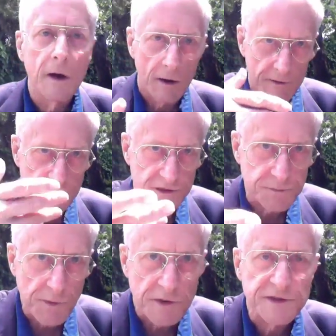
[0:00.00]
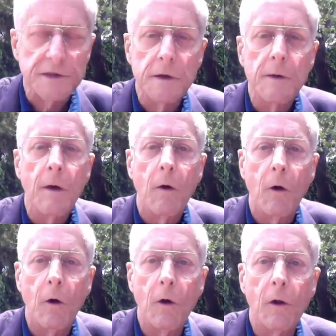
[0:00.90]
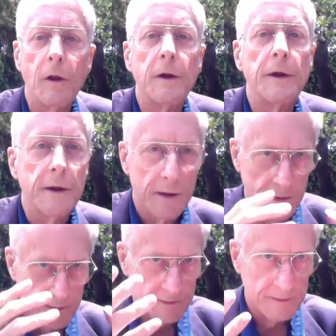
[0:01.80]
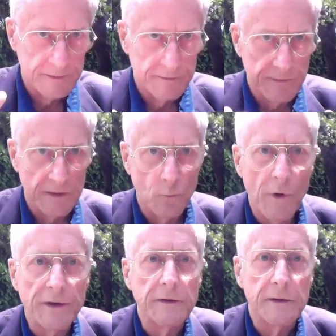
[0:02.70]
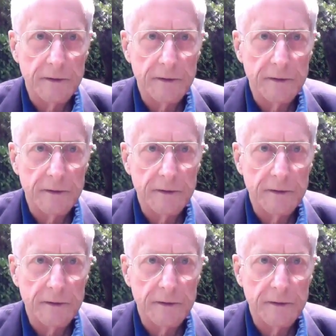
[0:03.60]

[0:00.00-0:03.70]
are interspersed all in one